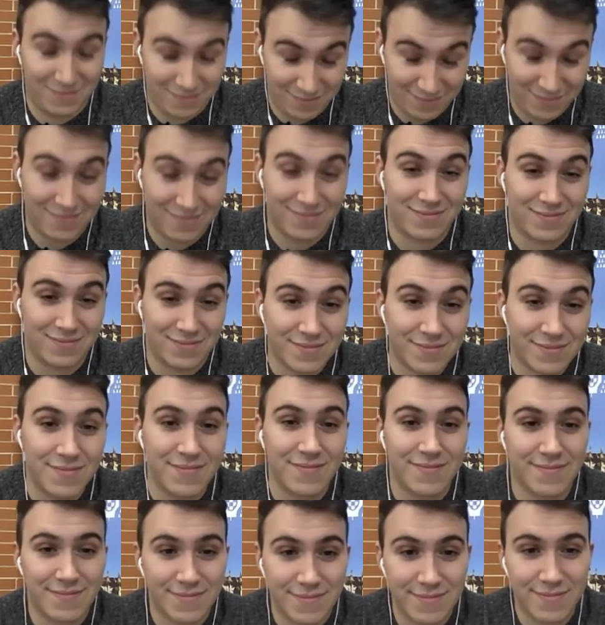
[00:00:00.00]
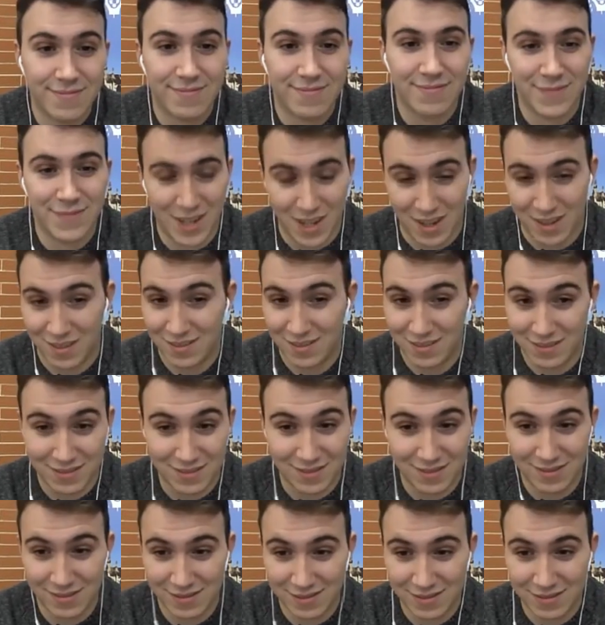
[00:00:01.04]
So it's the same
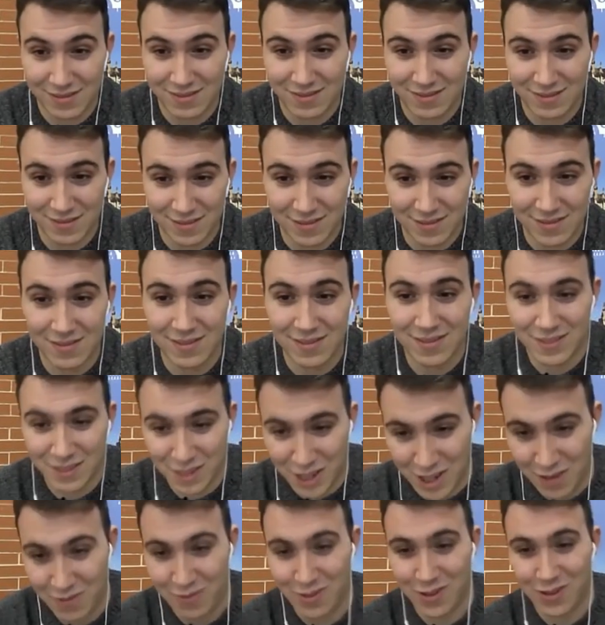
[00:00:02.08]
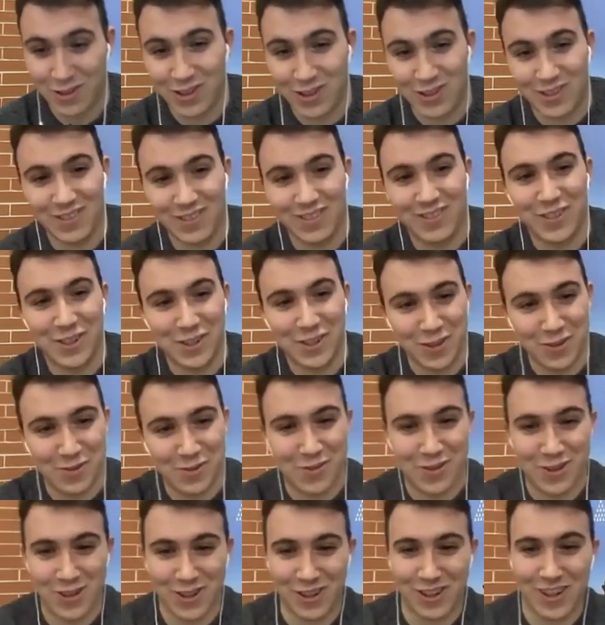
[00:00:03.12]
situation. Excellent. Yeah, for
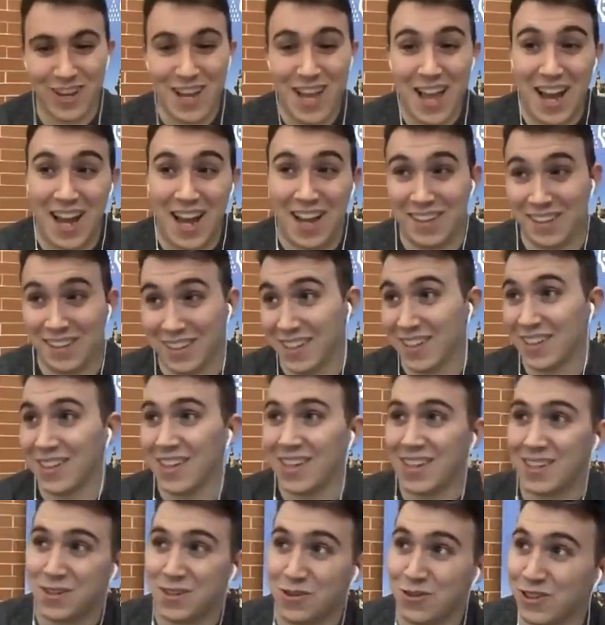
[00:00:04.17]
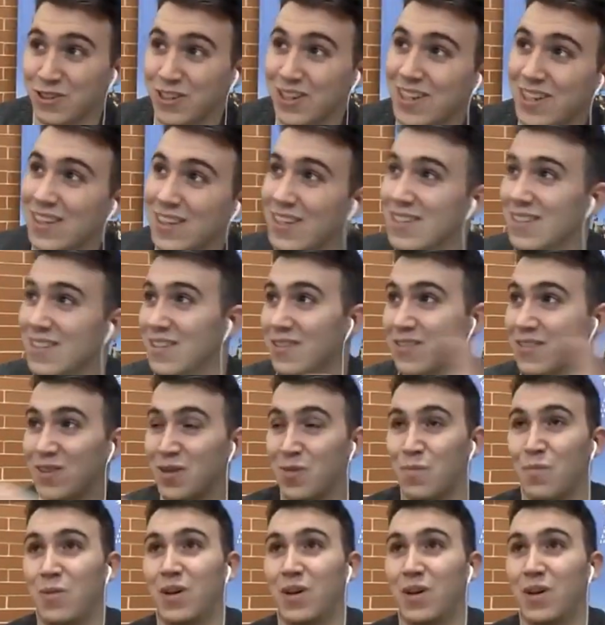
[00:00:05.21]
sure. And then as you say, that's the third